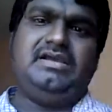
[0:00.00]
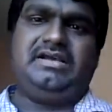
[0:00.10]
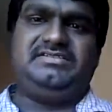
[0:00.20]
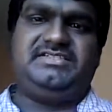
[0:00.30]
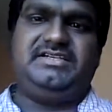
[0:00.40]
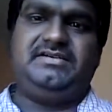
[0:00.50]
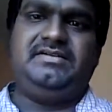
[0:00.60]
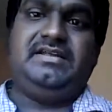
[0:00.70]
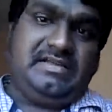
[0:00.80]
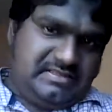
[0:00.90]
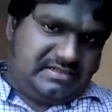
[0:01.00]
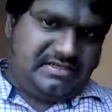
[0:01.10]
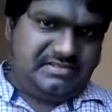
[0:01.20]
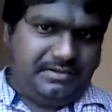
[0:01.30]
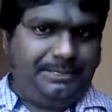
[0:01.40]
consider. That
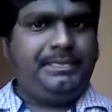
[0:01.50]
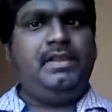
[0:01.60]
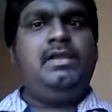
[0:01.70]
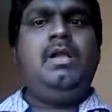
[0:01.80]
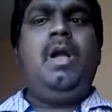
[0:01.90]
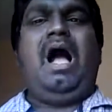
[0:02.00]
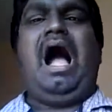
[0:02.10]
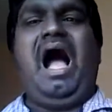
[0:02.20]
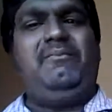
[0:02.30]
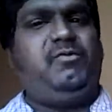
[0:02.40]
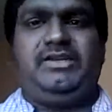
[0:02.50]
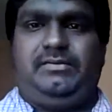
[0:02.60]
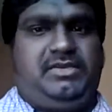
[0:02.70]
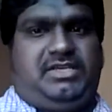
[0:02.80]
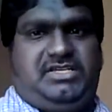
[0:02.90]
is a upward
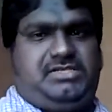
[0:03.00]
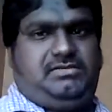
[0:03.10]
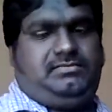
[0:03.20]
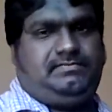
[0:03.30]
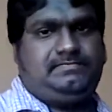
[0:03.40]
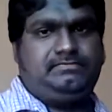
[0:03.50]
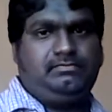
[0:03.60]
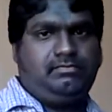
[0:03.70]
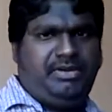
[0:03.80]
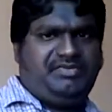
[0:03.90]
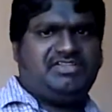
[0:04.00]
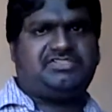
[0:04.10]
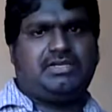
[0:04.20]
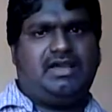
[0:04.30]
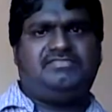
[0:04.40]
communication. Between the
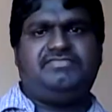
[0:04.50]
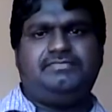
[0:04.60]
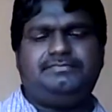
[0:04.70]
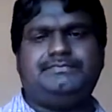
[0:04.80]
staff,